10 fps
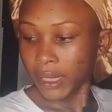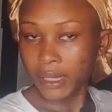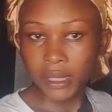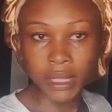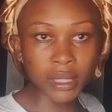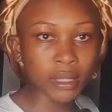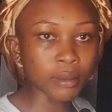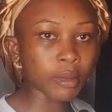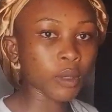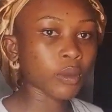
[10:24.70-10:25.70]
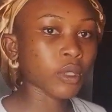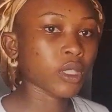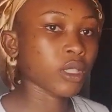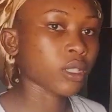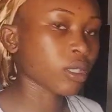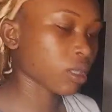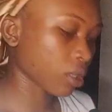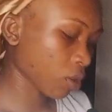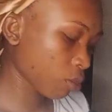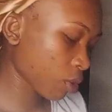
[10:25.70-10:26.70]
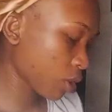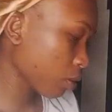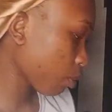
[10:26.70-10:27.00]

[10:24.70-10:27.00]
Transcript: let it get to me, which is almost